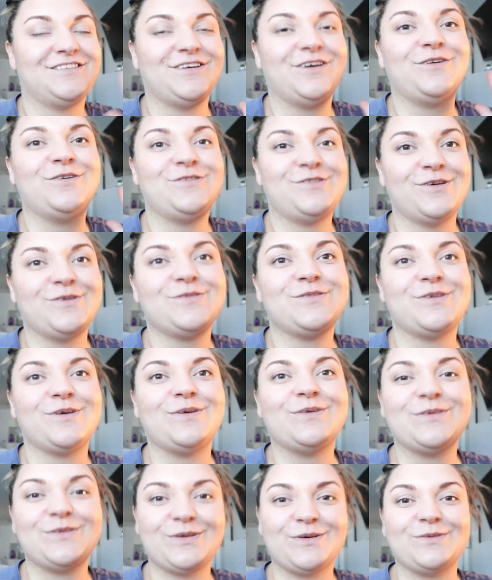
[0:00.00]
So, so,
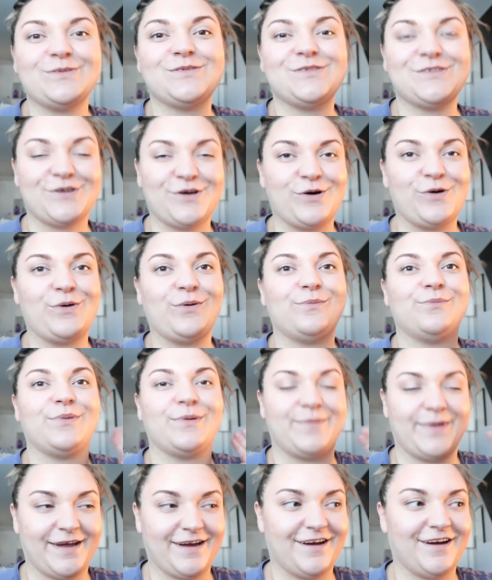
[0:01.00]
so, so, so
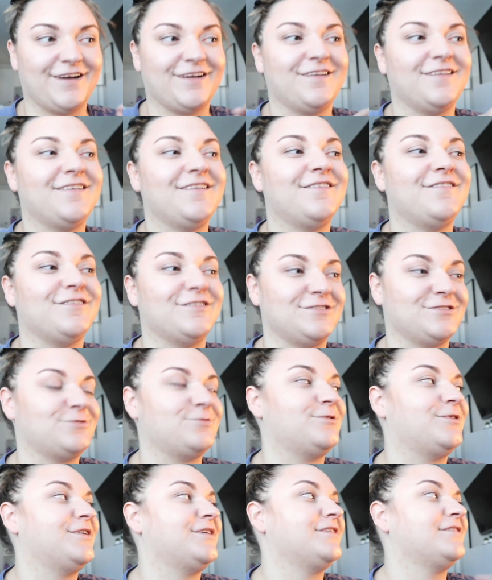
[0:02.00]
prepared for
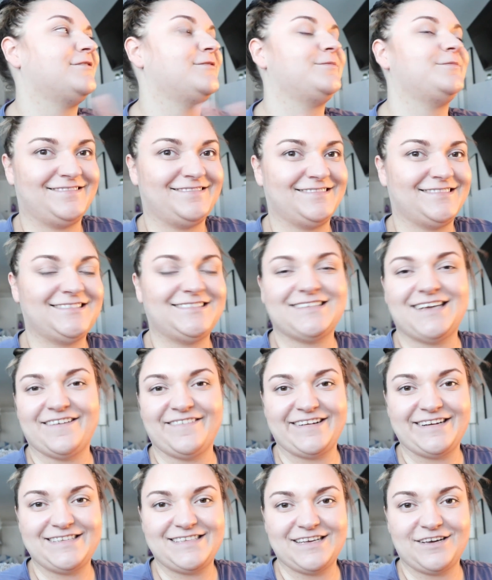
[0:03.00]
school. I'm
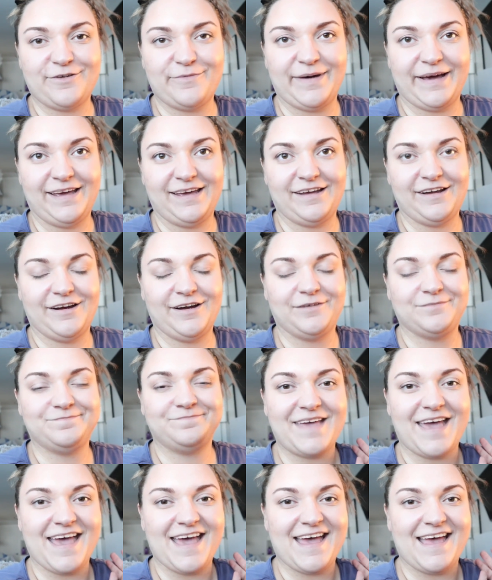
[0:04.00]
gonna say goodbye here
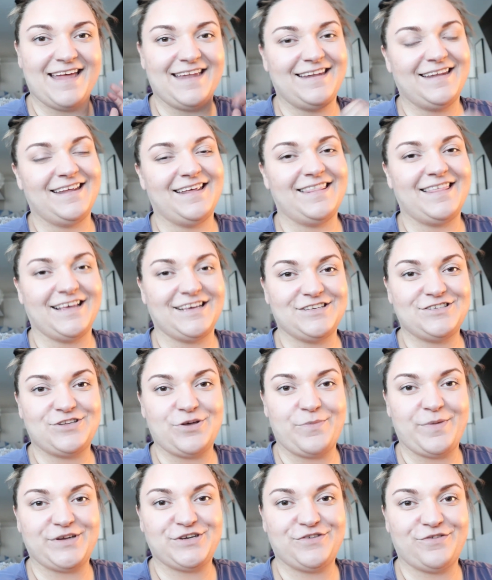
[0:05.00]
and thanks
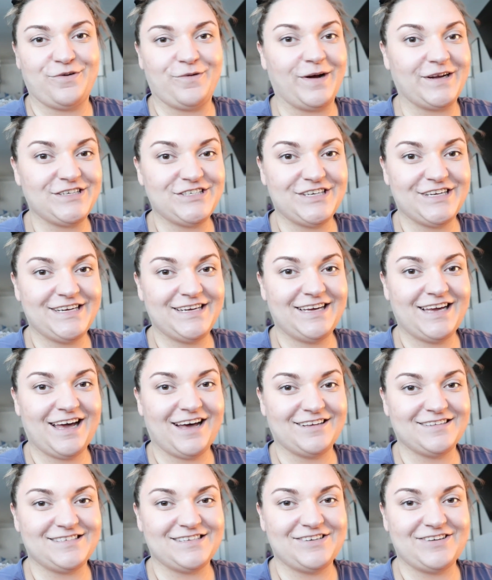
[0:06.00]
so much for watching.
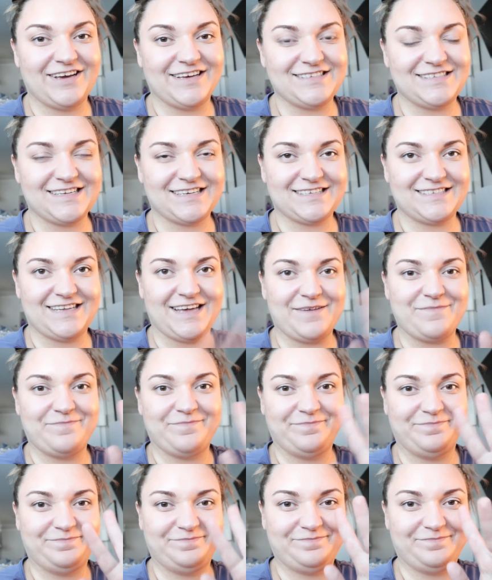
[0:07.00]
I'll see you guys next time.
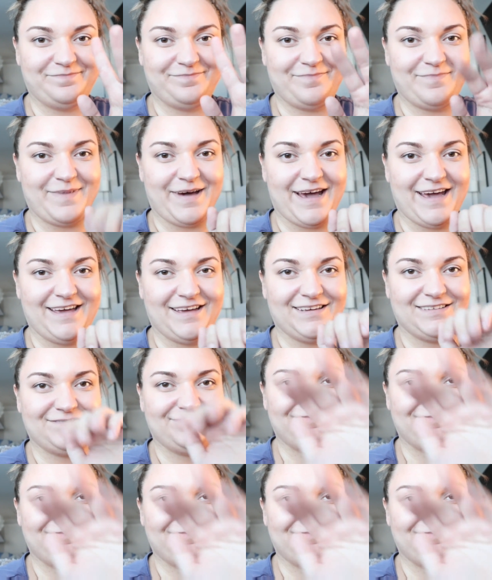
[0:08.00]
Bye.